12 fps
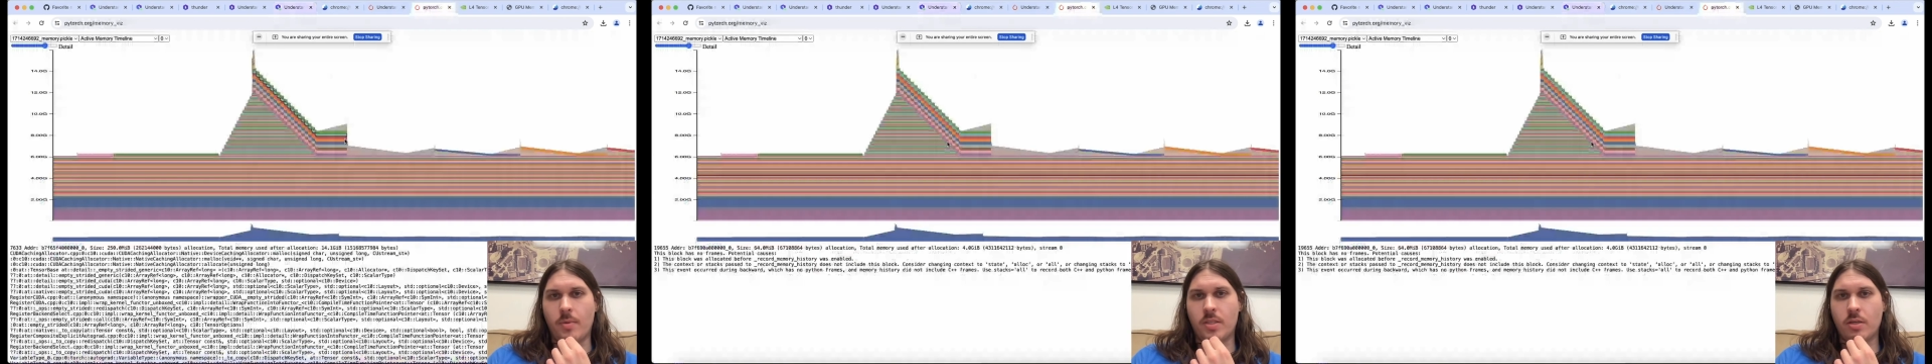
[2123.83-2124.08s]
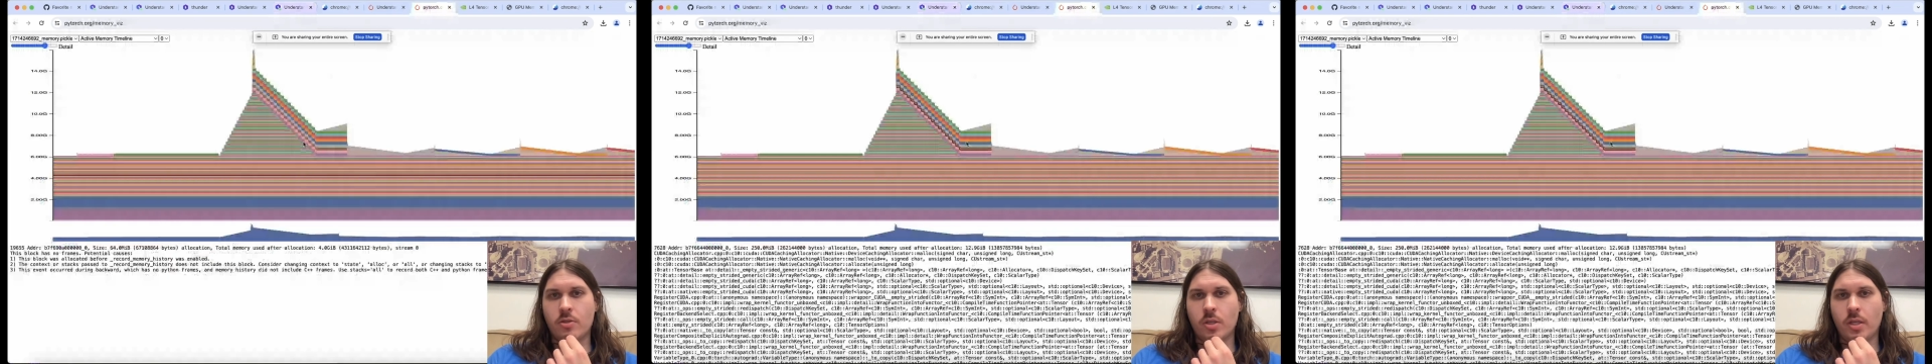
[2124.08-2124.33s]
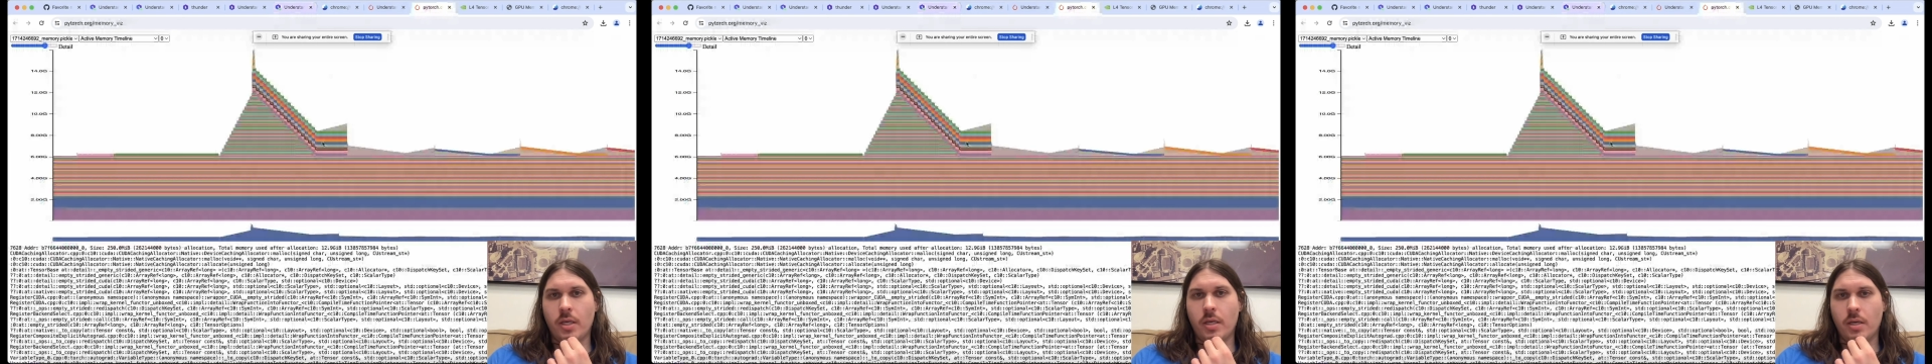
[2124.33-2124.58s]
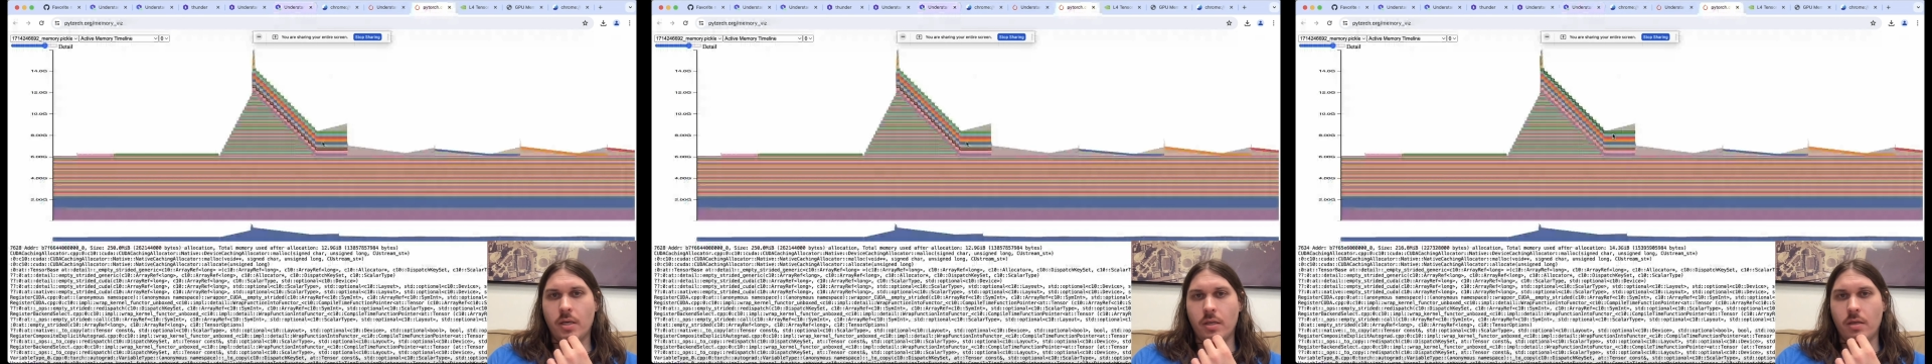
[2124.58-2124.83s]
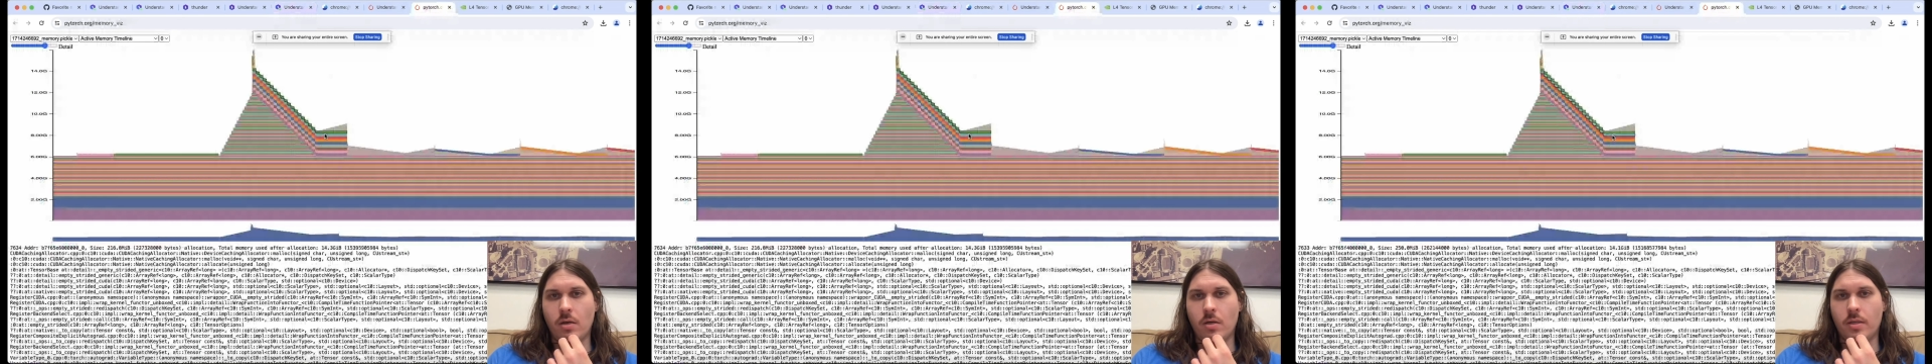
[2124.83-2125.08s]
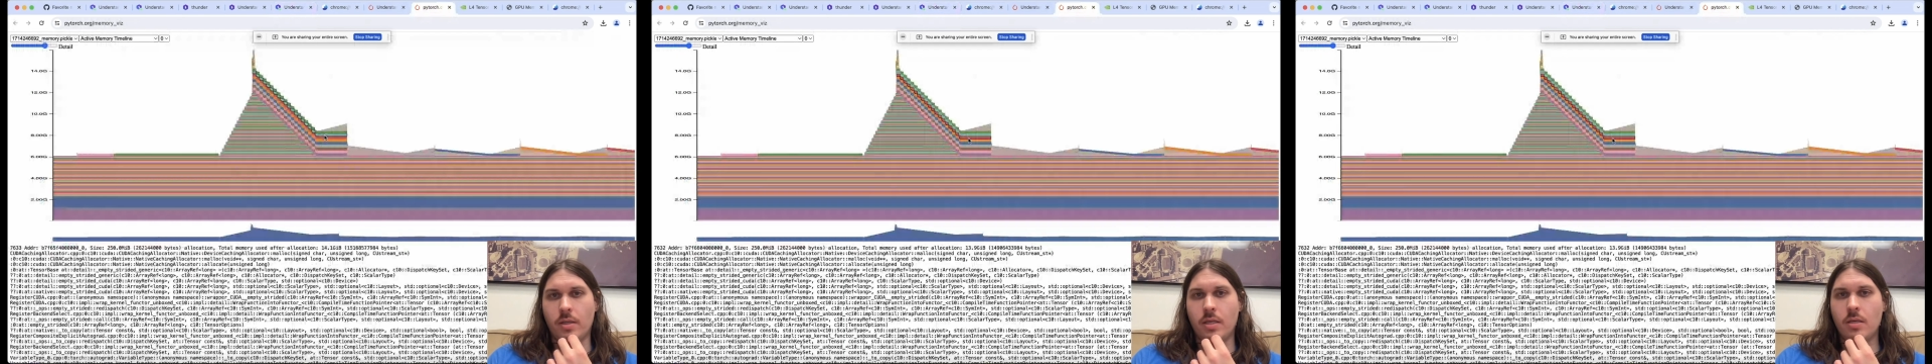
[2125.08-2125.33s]
essentially
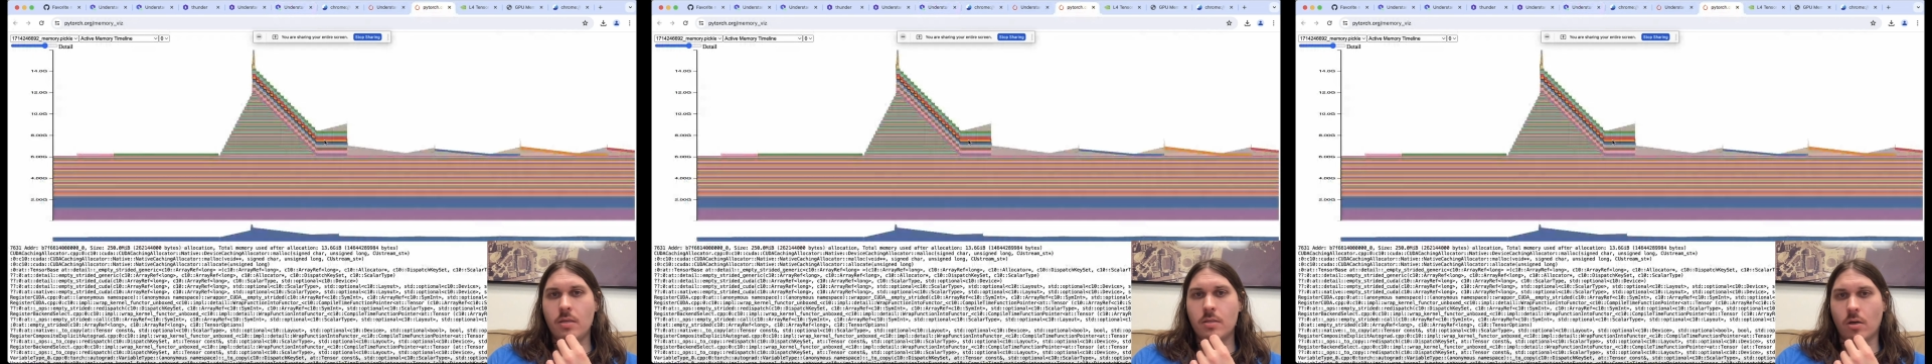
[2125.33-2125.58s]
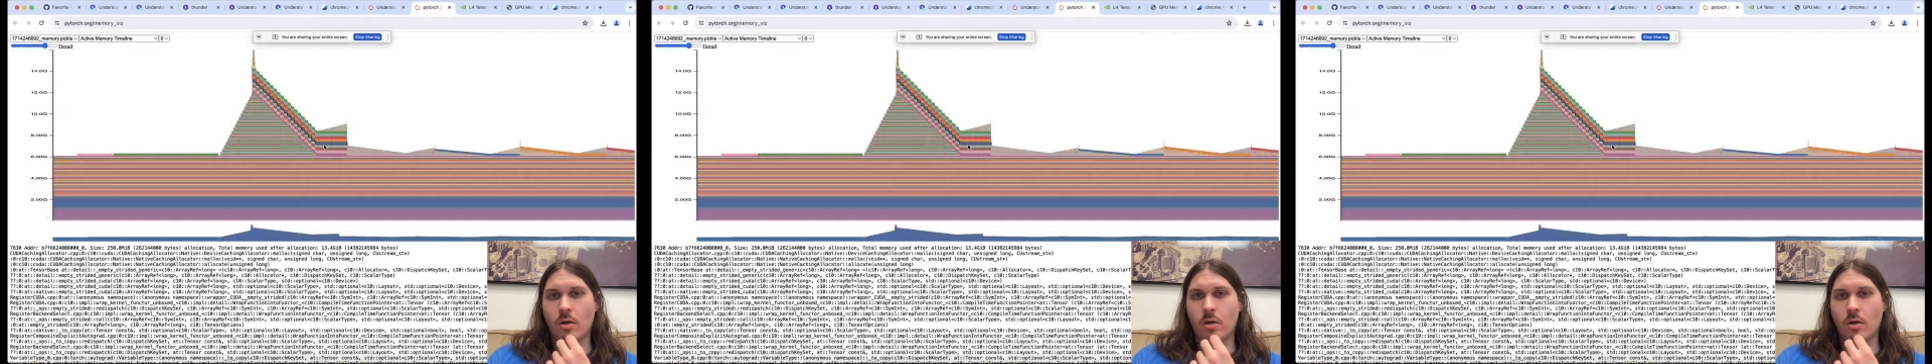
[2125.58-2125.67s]
these